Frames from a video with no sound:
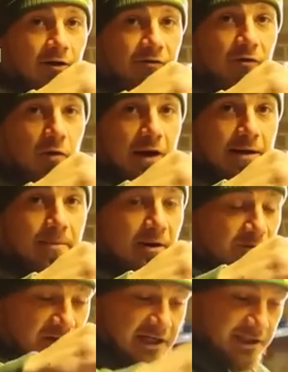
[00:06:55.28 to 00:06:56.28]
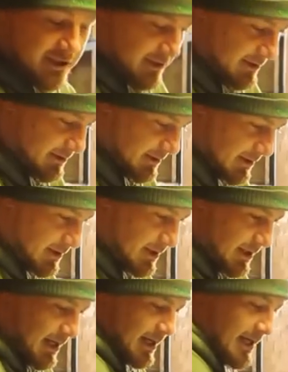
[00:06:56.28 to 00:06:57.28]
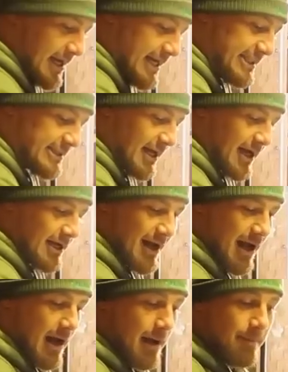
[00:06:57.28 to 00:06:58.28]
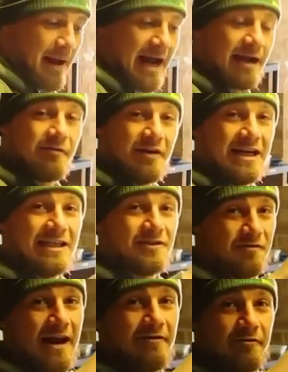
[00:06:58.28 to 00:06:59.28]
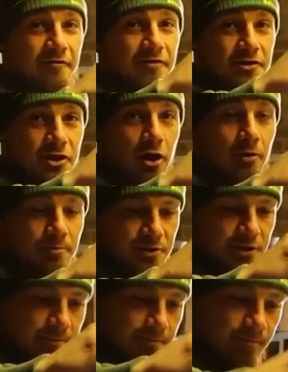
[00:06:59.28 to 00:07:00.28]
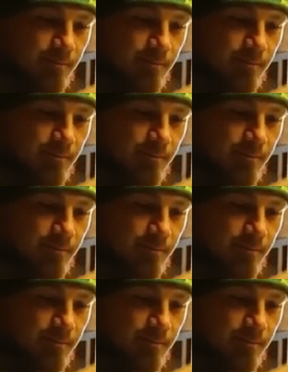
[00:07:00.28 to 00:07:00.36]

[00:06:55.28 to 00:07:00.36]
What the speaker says: a 14 mil fish. He's done a bag of each flavour of the chops,